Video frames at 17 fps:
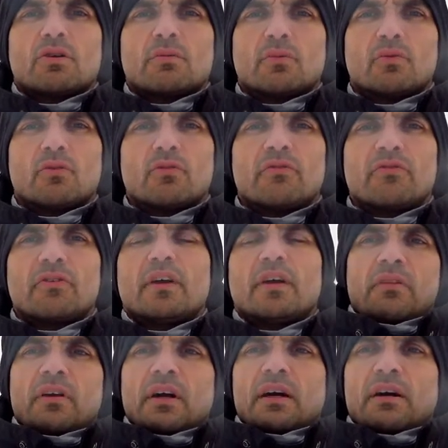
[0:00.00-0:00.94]
or move.
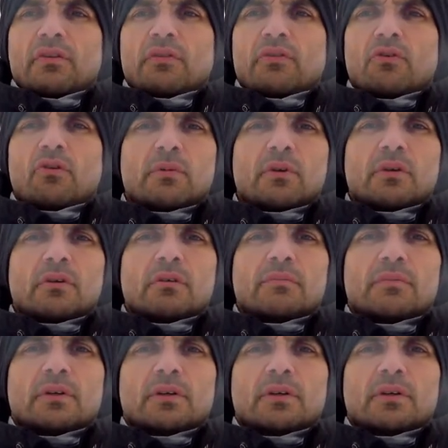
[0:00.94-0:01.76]
There are thermal